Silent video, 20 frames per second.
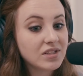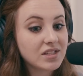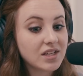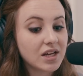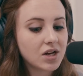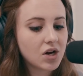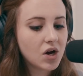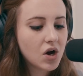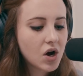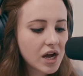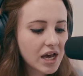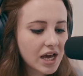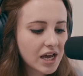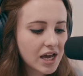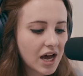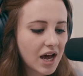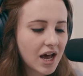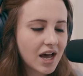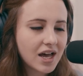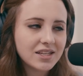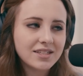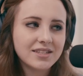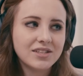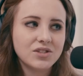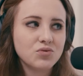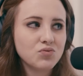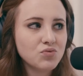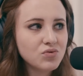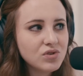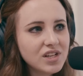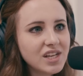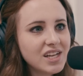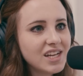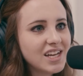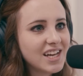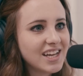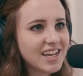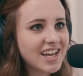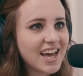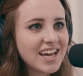was like, okay, guys, let's really
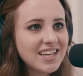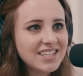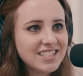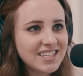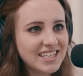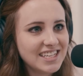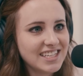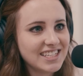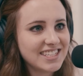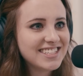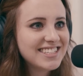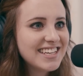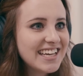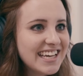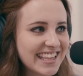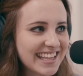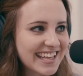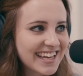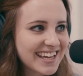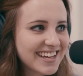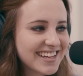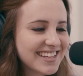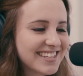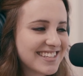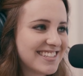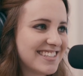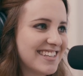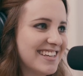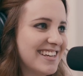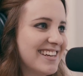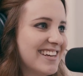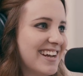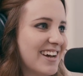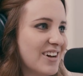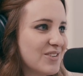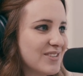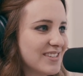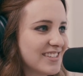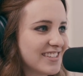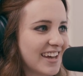get Casey to see this. And
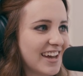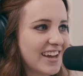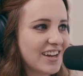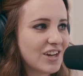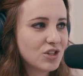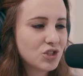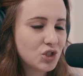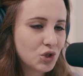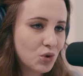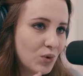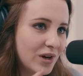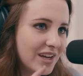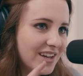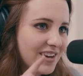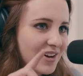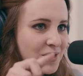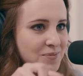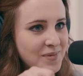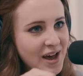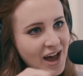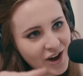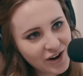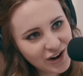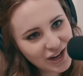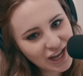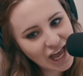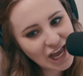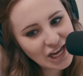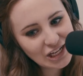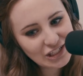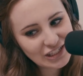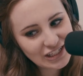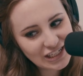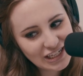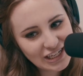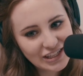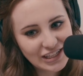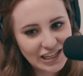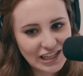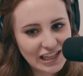I was like, tweet him how to
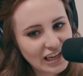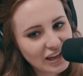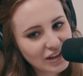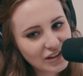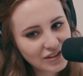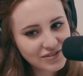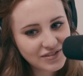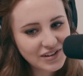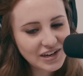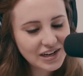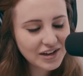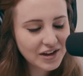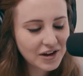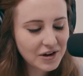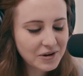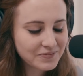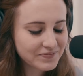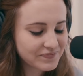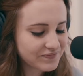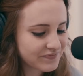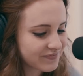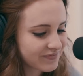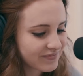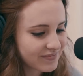Casey and the link of the video.